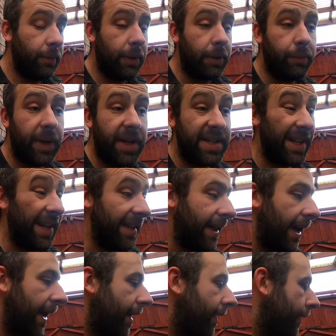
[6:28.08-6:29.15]
Well, basically a
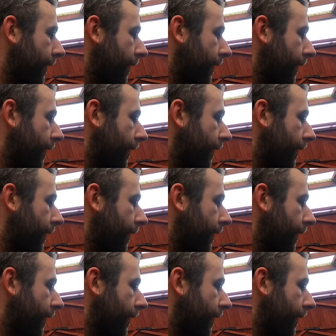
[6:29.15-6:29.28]
day.